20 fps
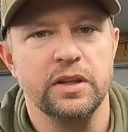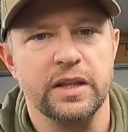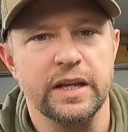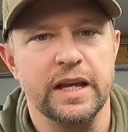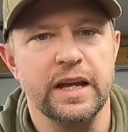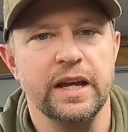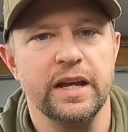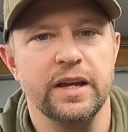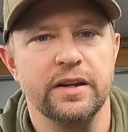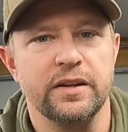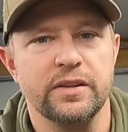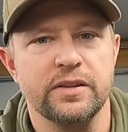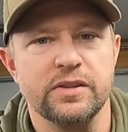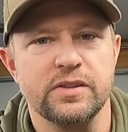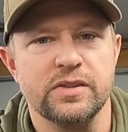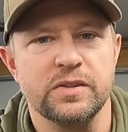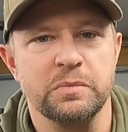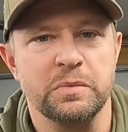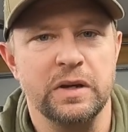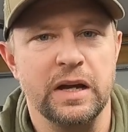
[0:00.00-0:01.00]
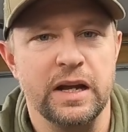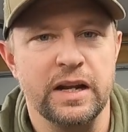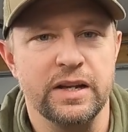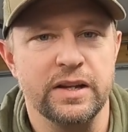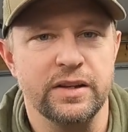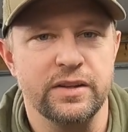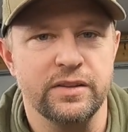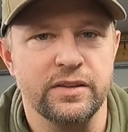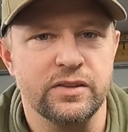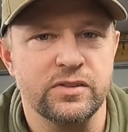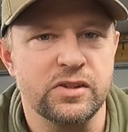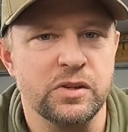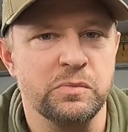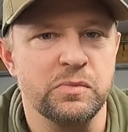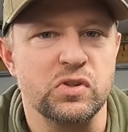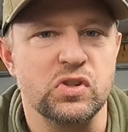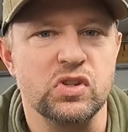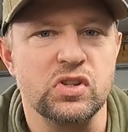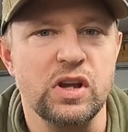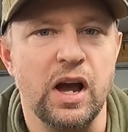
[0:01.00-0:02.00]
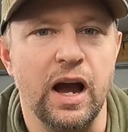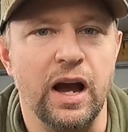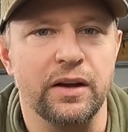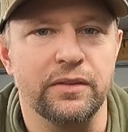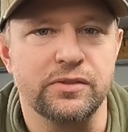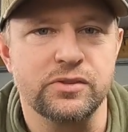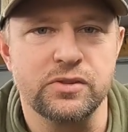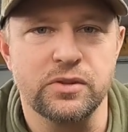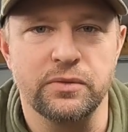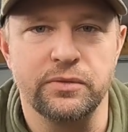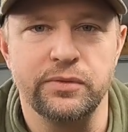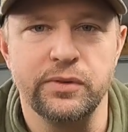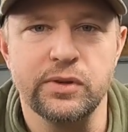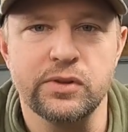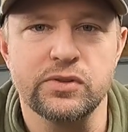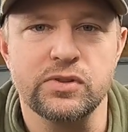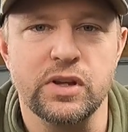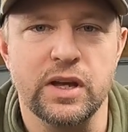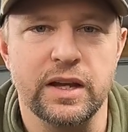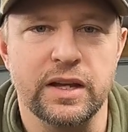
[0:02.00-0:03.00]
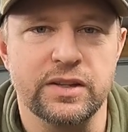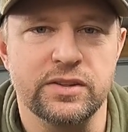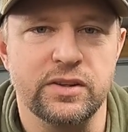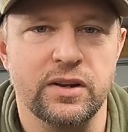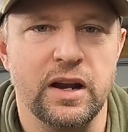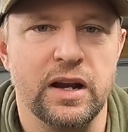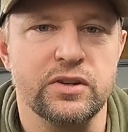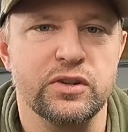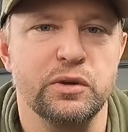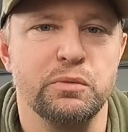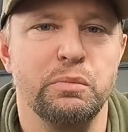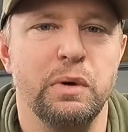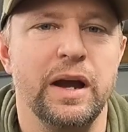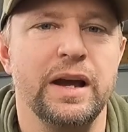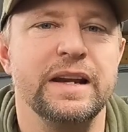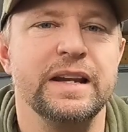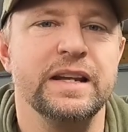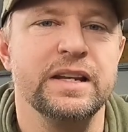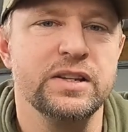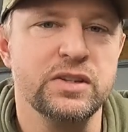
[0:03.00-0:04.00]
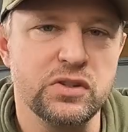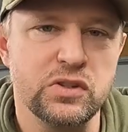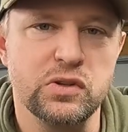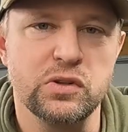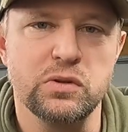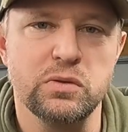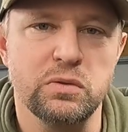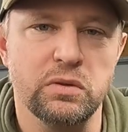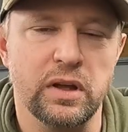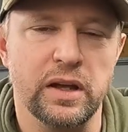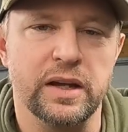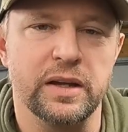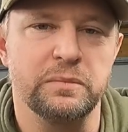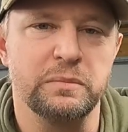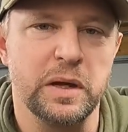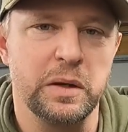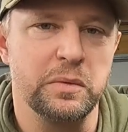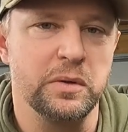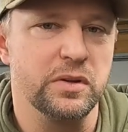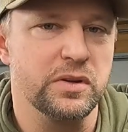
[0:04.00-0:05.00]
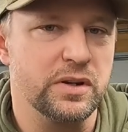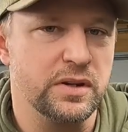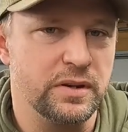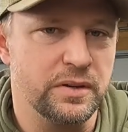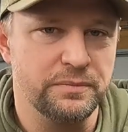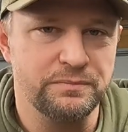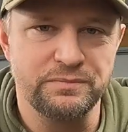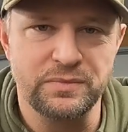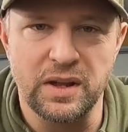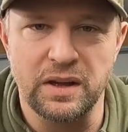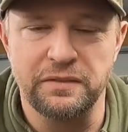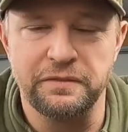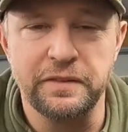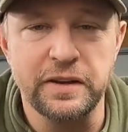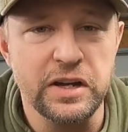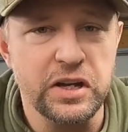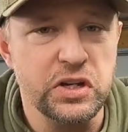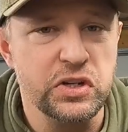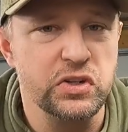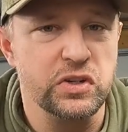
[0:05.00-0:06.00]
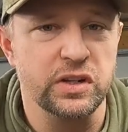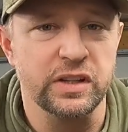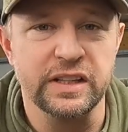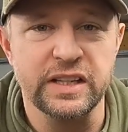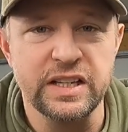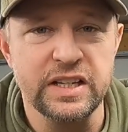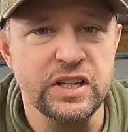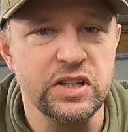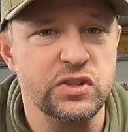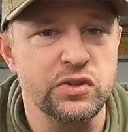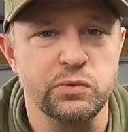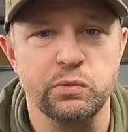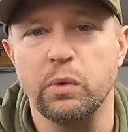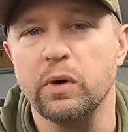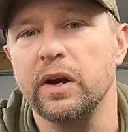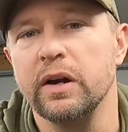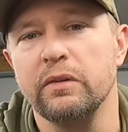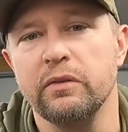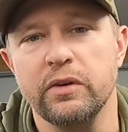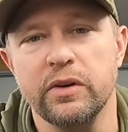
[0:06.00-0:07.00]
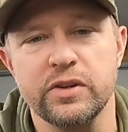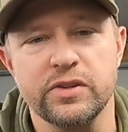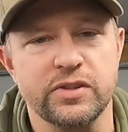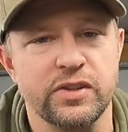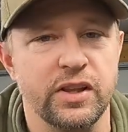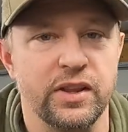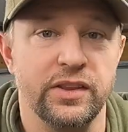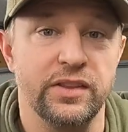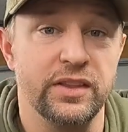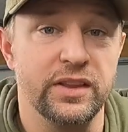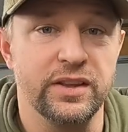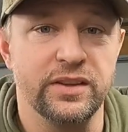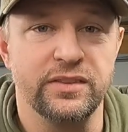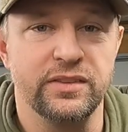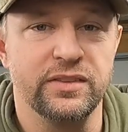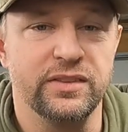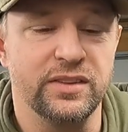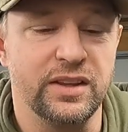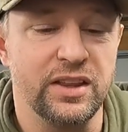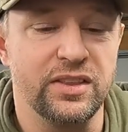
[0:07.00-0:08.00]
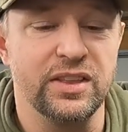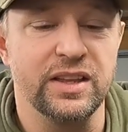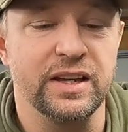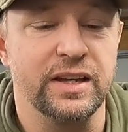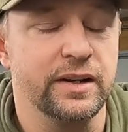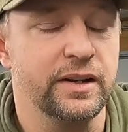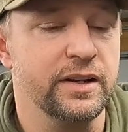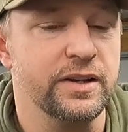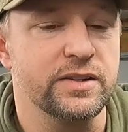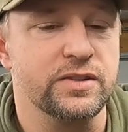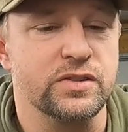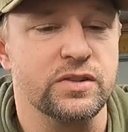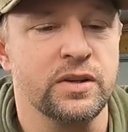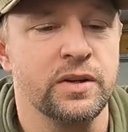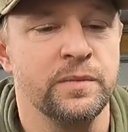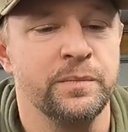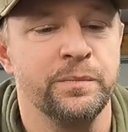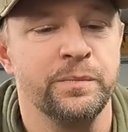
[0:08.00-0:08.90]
They get something soft, so it feels like they're actually biting into, like, maybe a fish, a leech, whatever it is that they think it is.